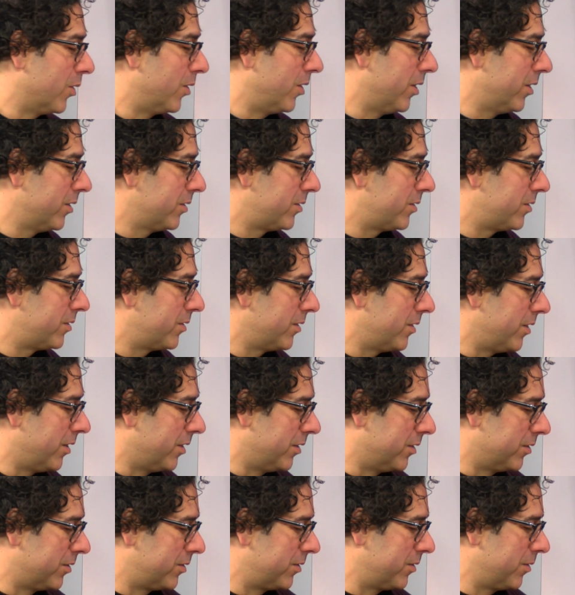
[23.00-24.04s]
this
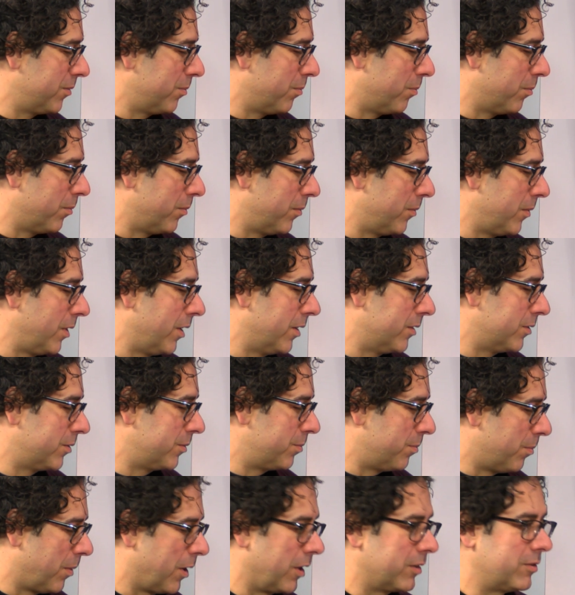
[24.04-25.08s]
is
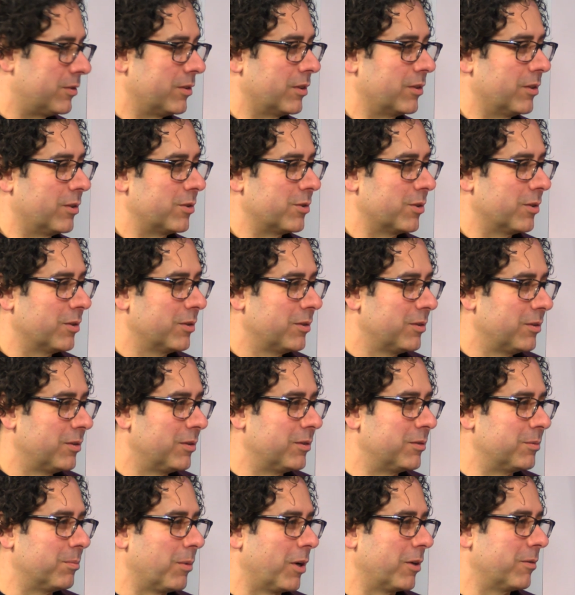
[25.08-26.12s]
my signature.
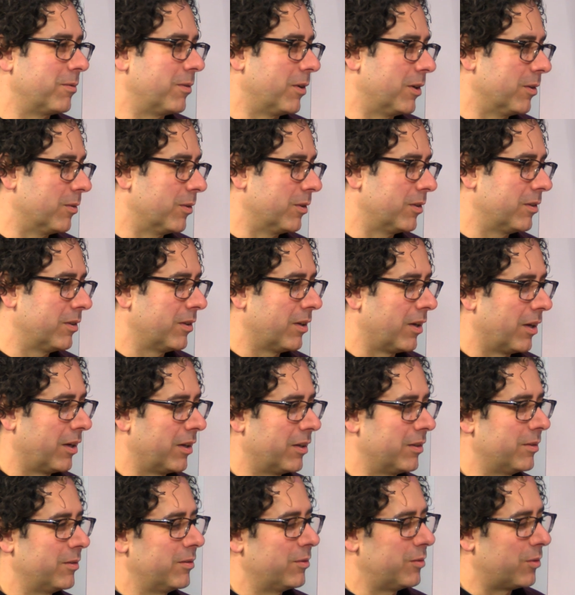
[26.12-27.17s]
It's my favorite.
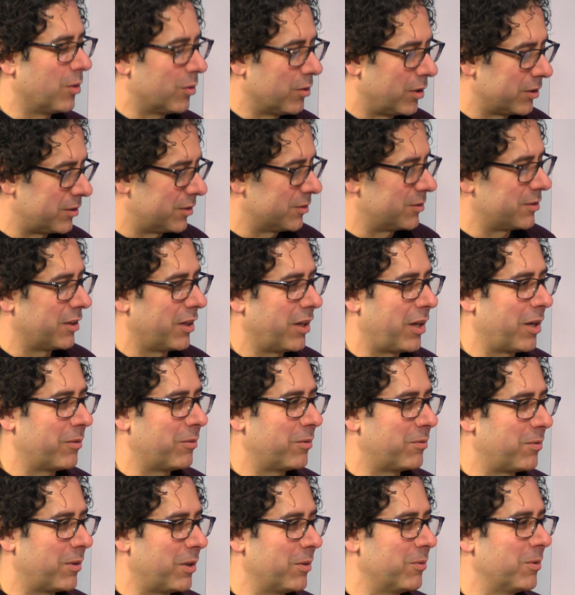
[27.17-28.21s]
I don't like to say I have a
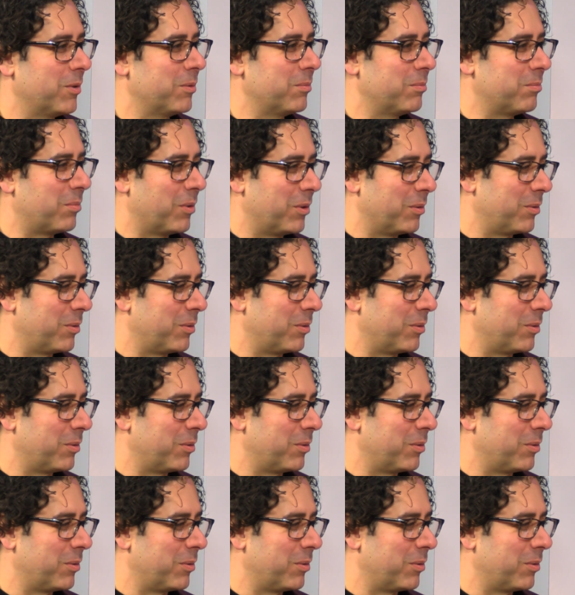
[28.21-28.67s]
favorite, but